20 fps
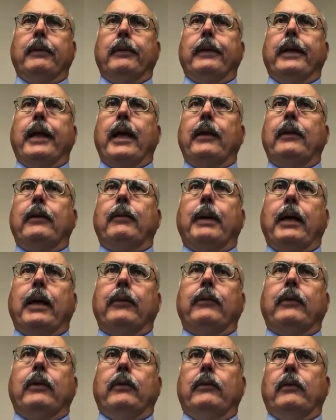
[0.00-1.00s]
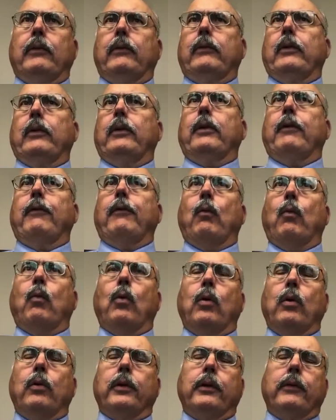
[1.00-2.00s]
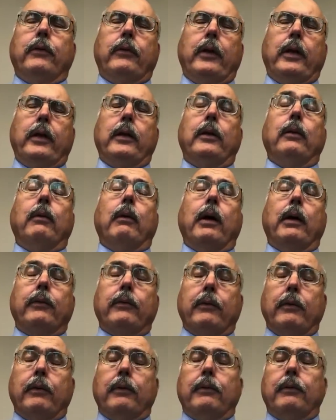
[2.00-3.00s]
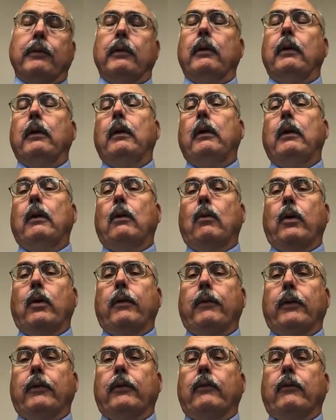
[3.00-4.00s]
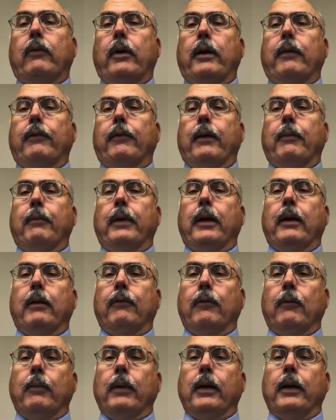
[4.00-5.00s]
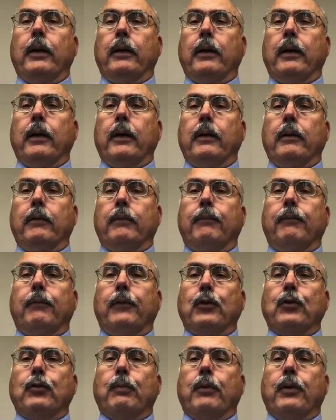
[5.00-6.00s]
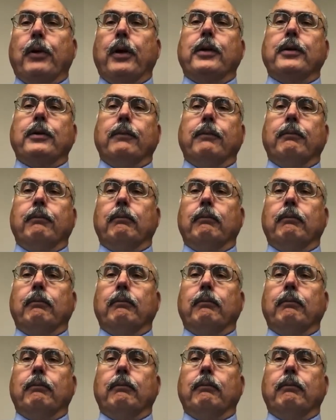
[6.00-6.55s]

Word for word: the Athabasca is just a different world than, say, the U S is, or even Australia, for that matter, from a, a future production